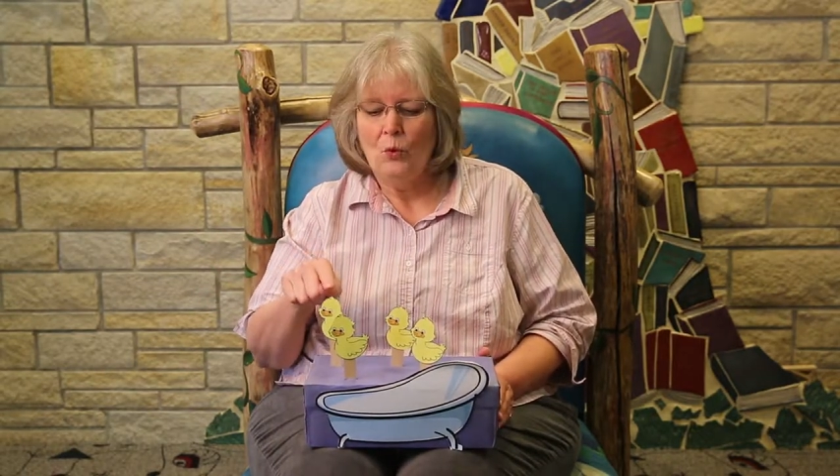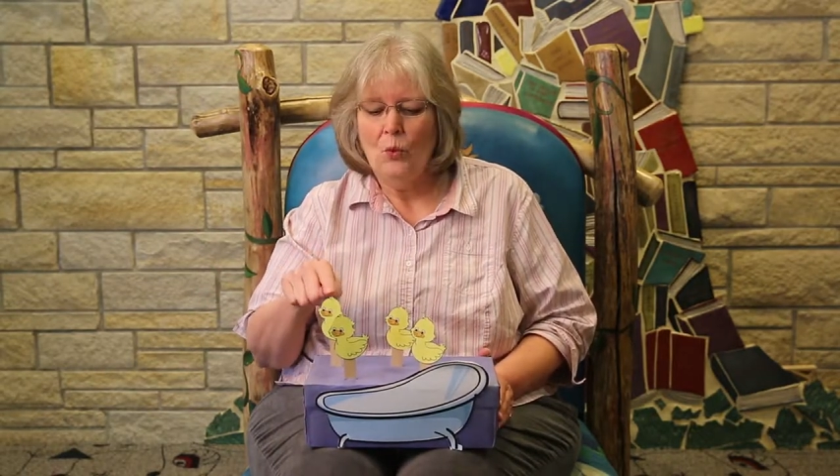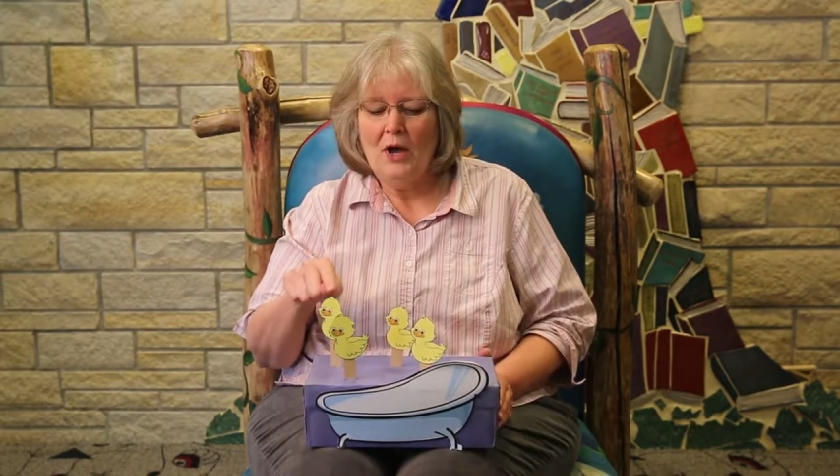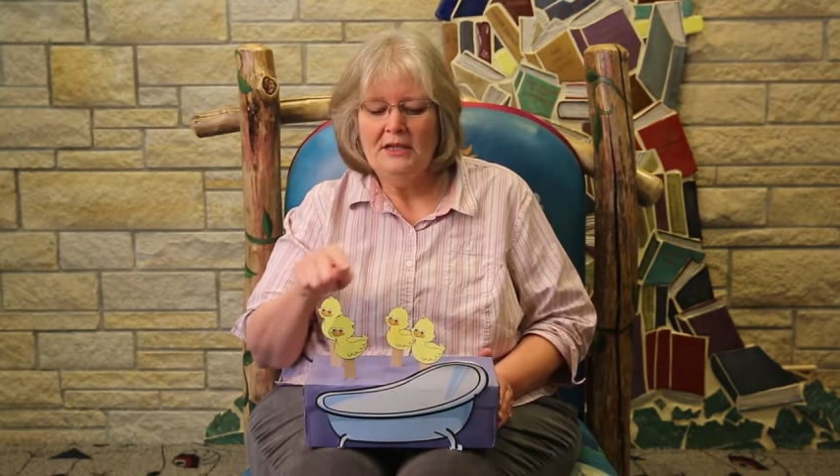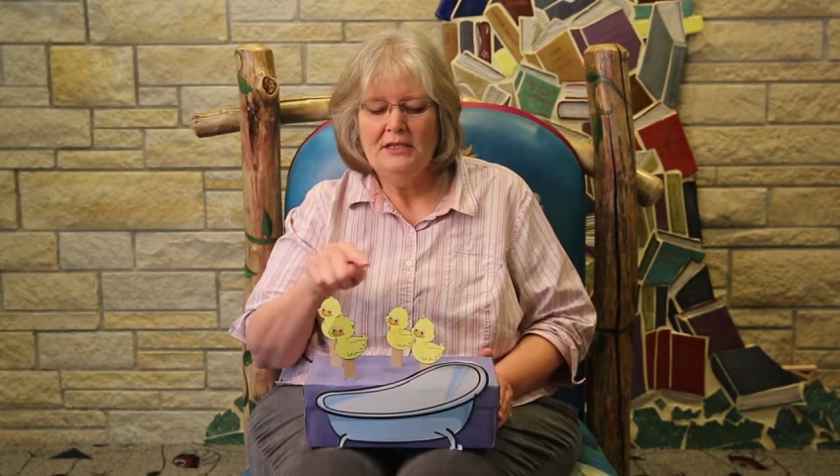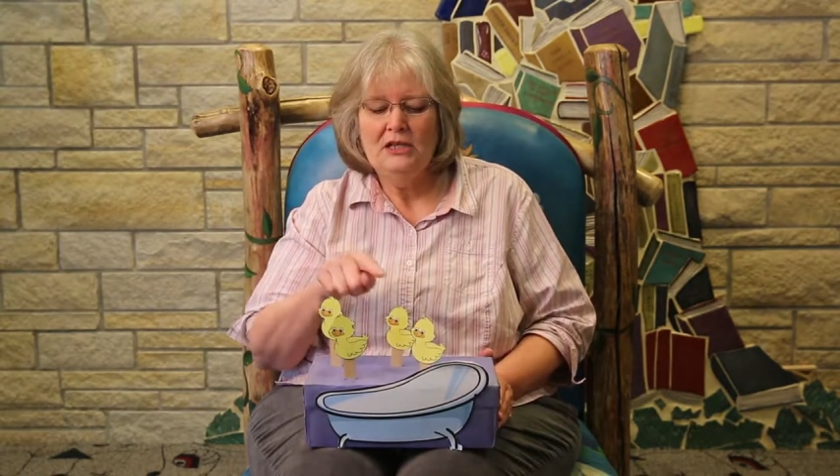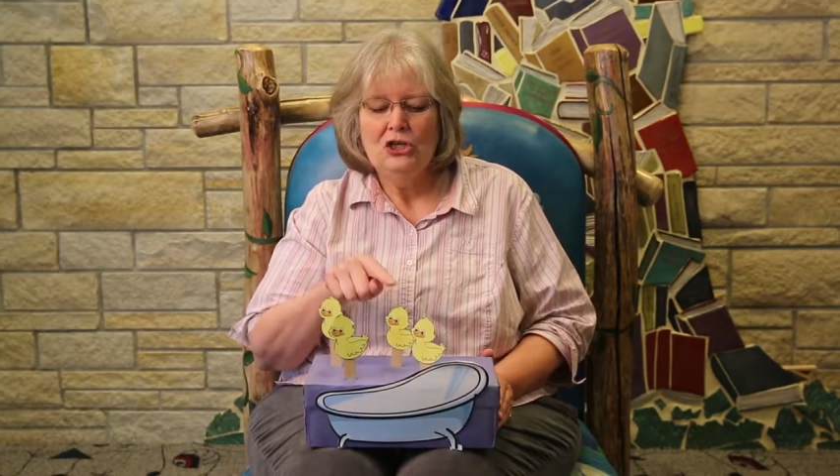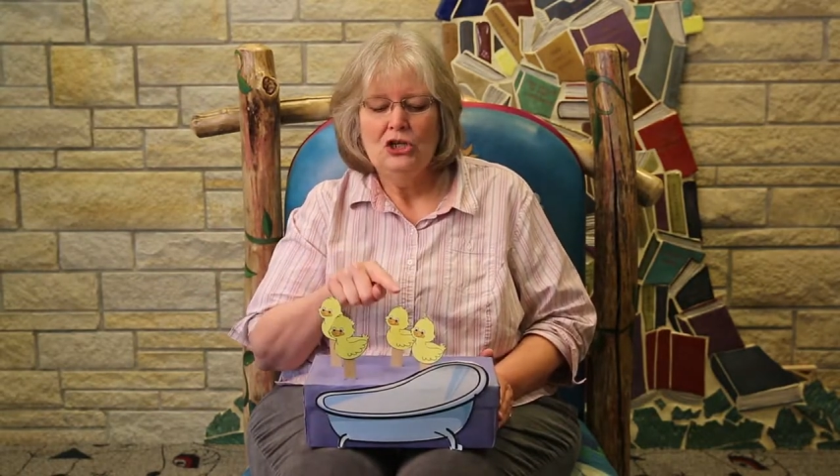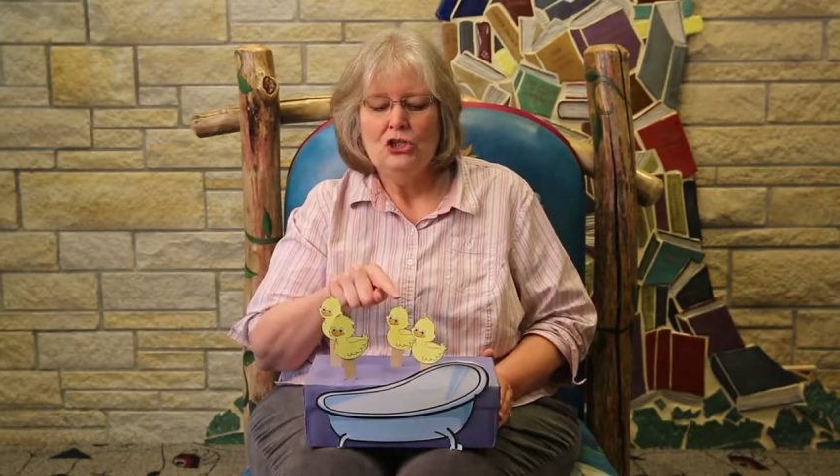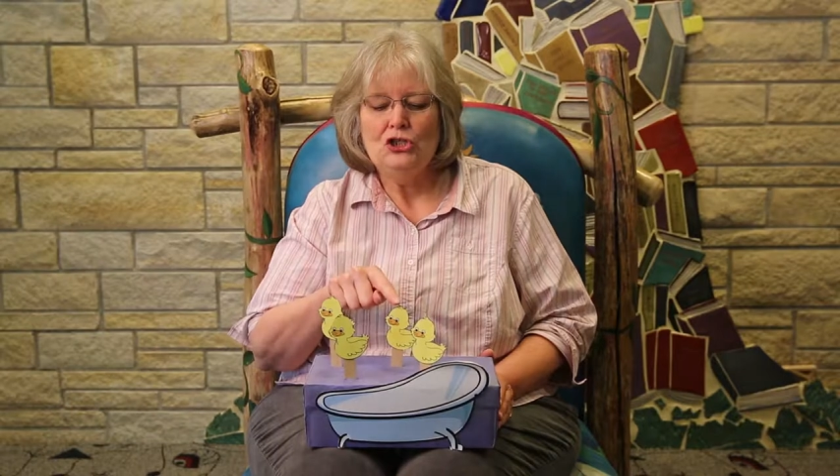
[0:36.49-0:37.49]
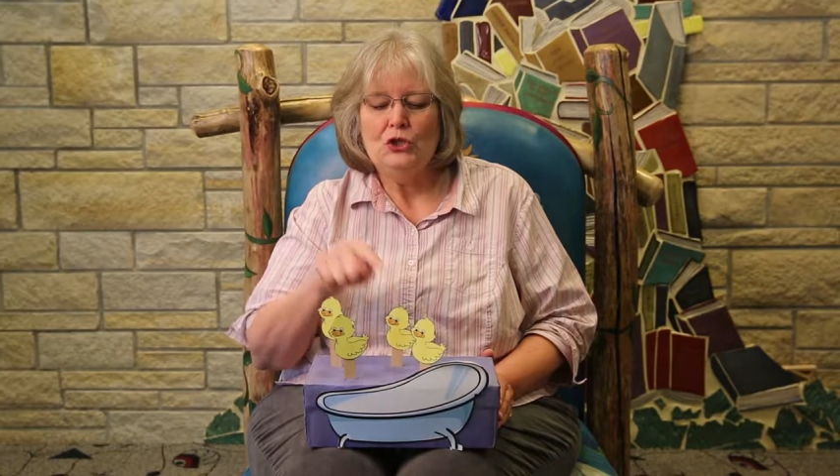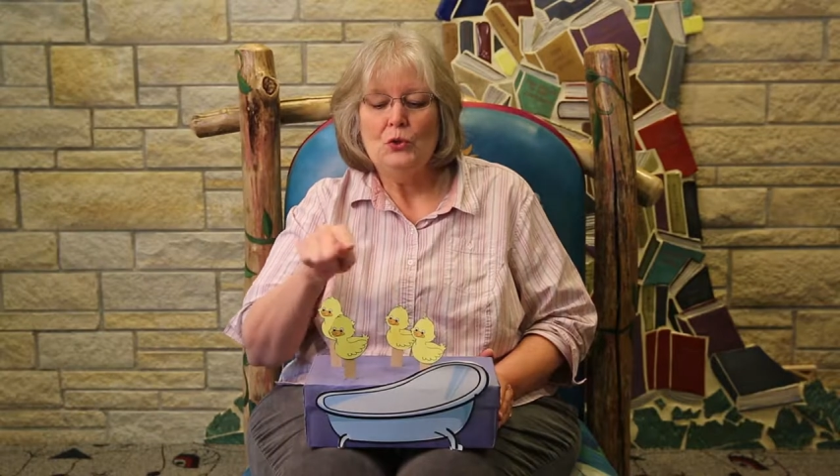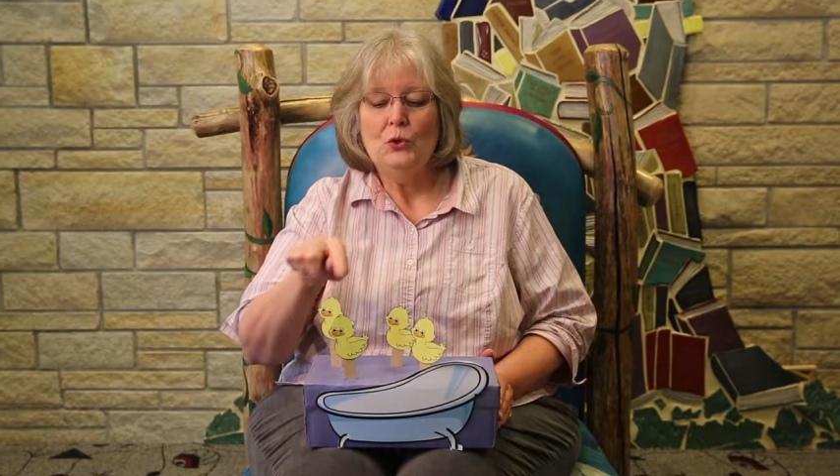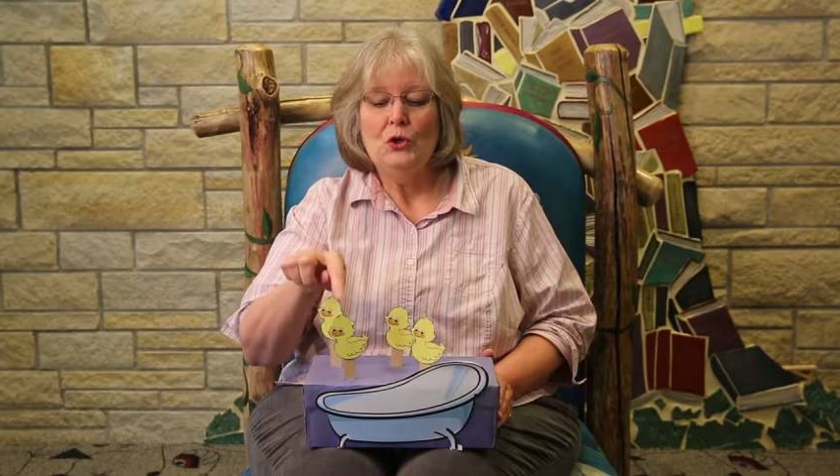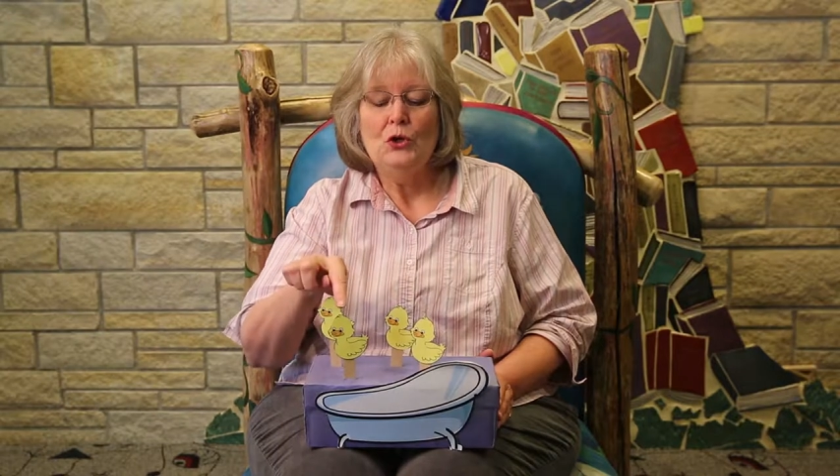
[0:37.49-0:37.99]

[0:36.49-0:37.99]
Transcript: 1, 2,